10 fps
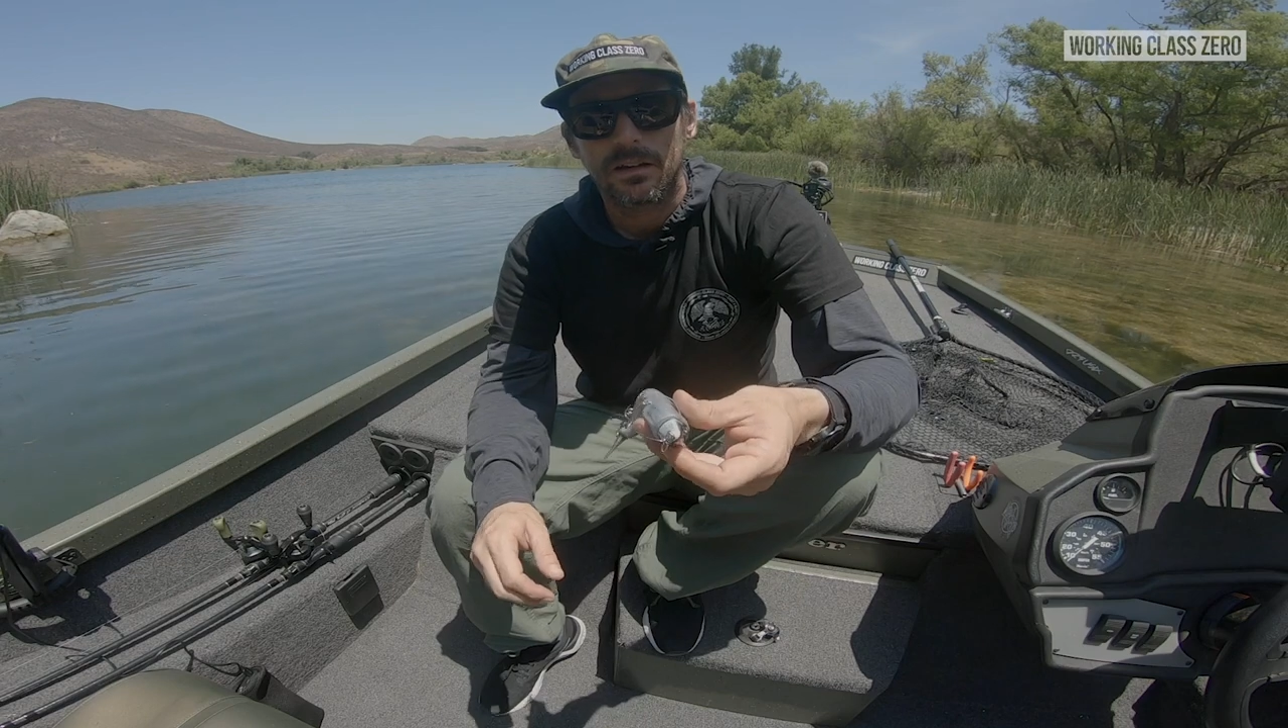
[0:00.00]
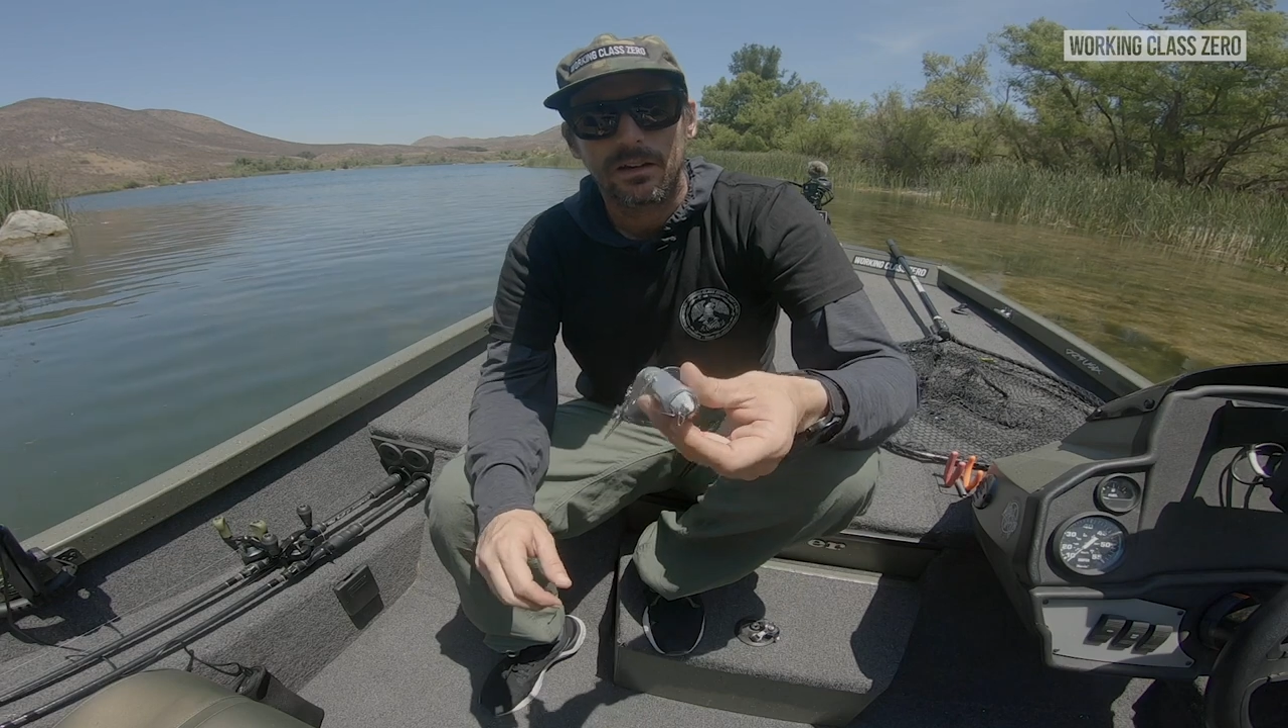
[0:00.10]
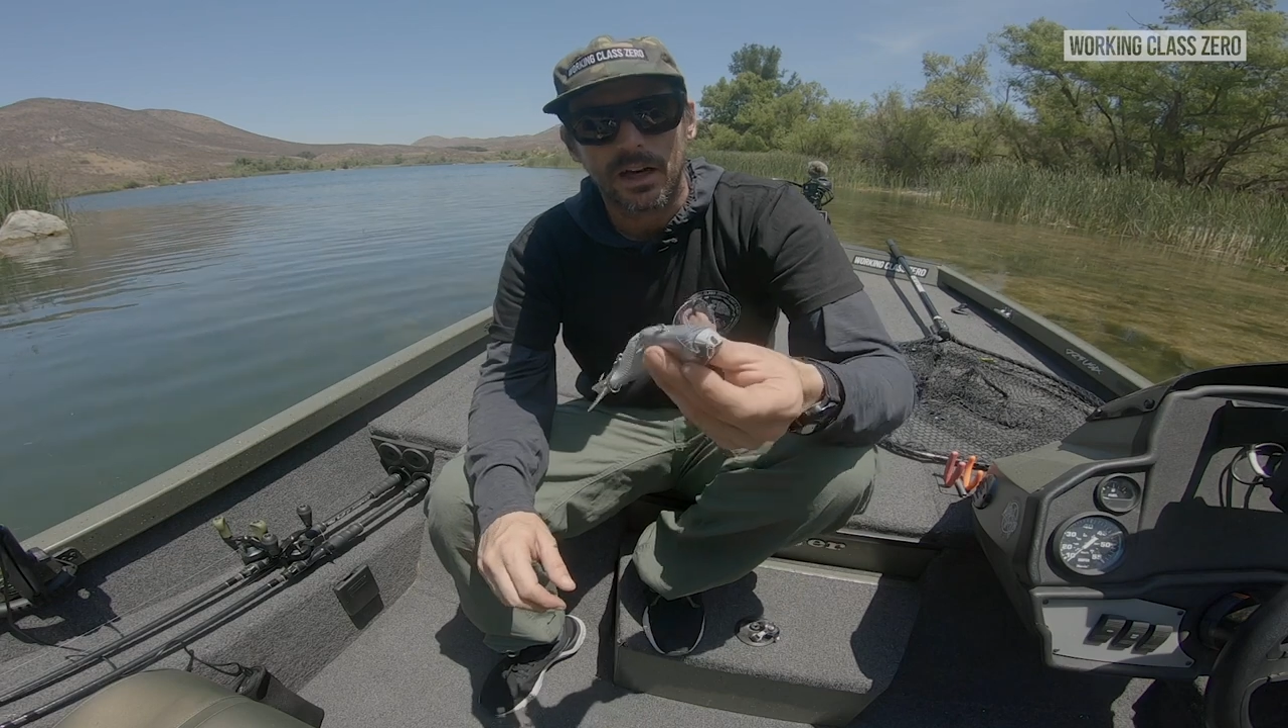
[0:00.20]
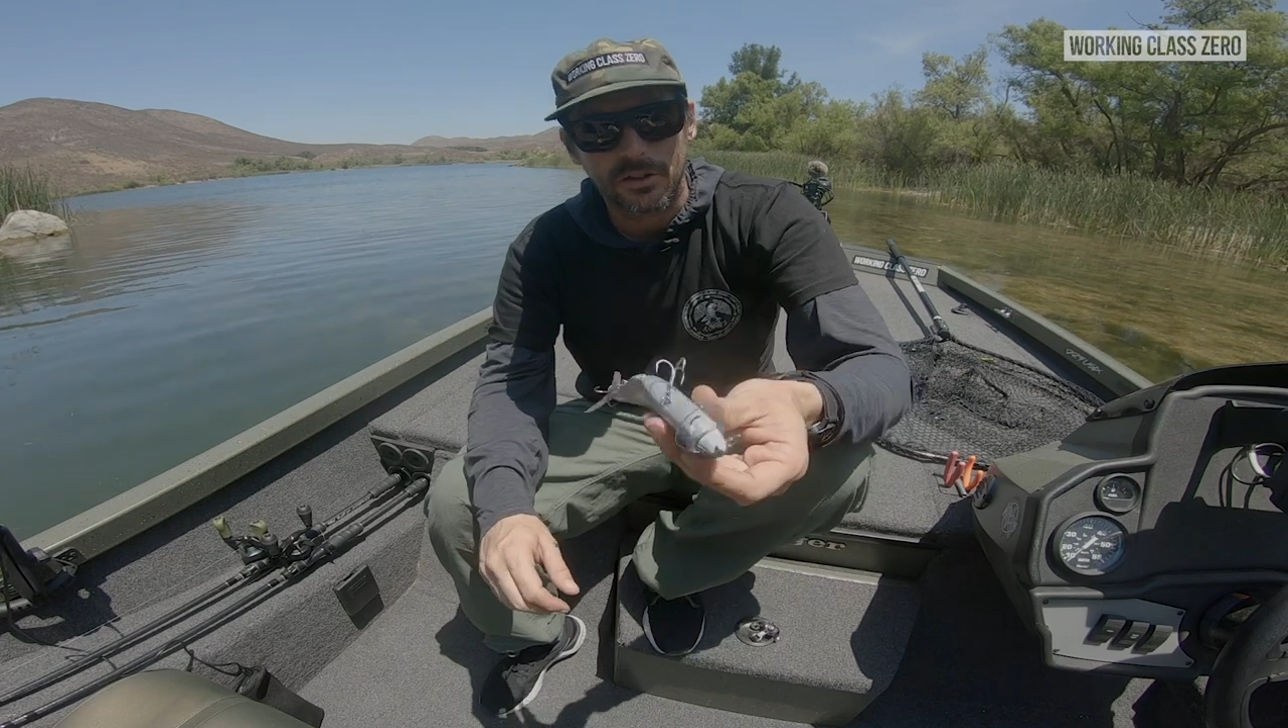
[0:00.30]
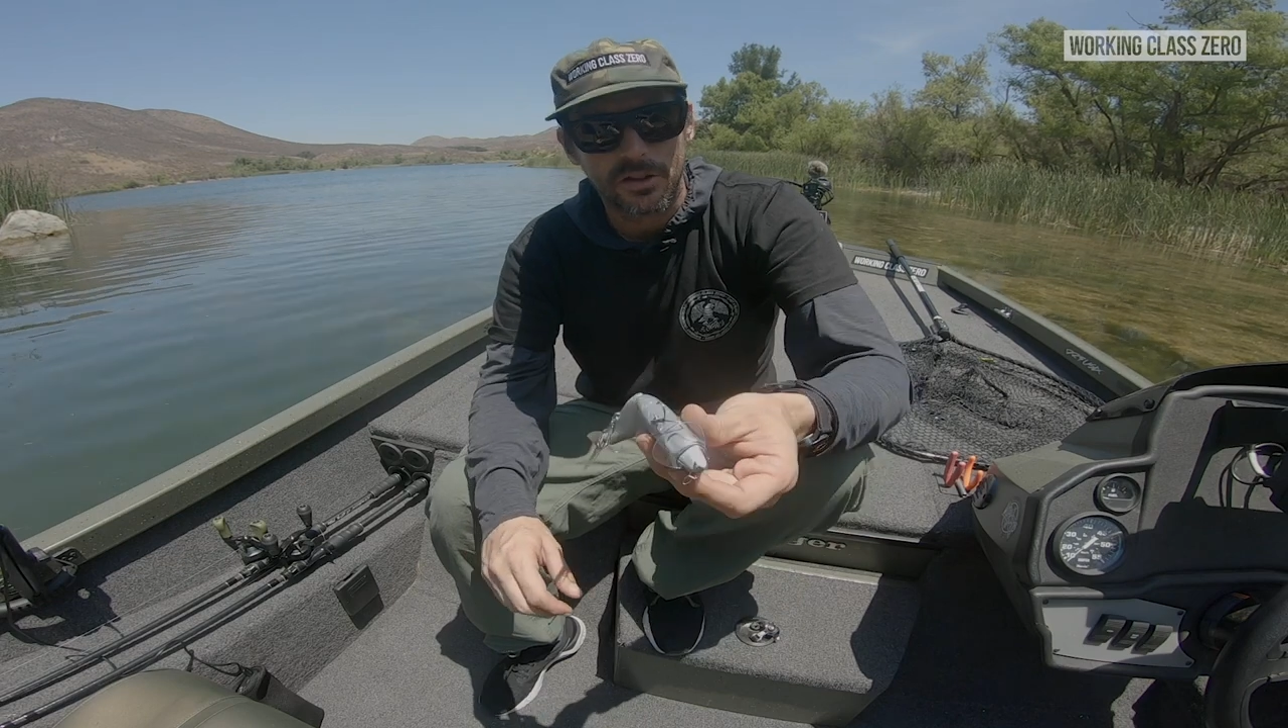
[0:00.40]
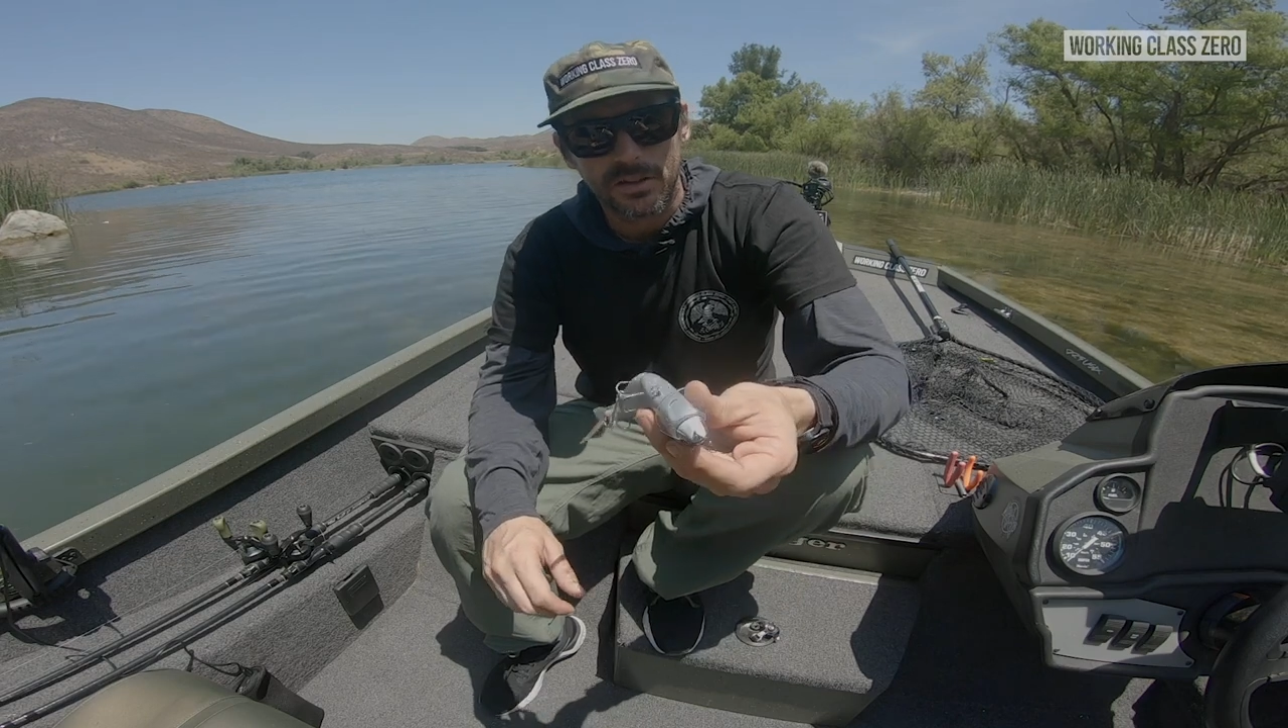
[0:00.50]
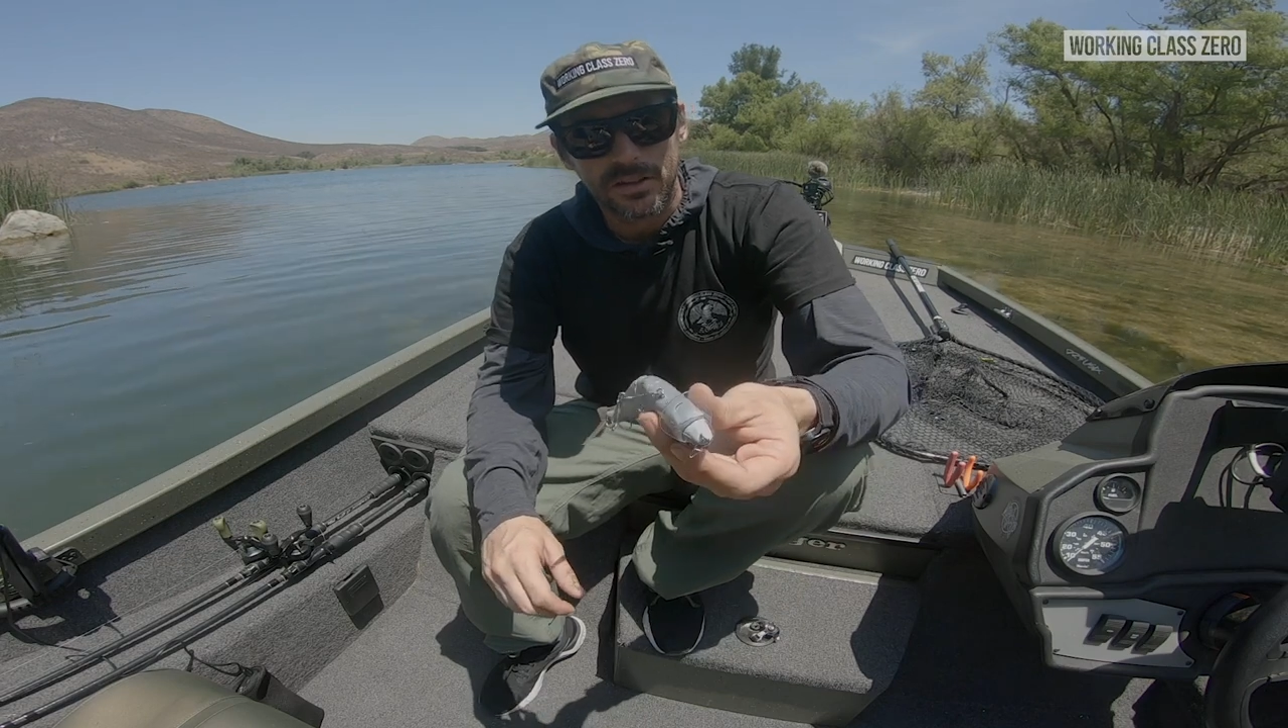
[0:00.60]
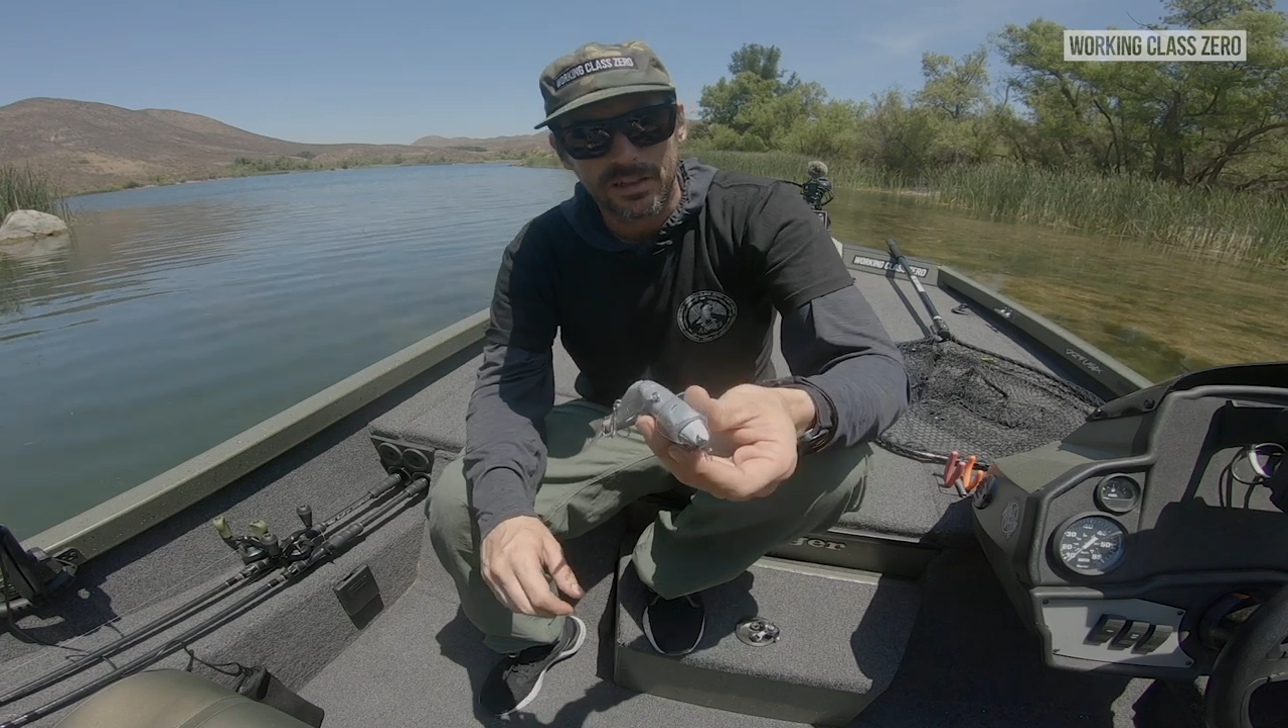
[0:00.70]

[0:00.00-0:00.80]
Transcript: not just the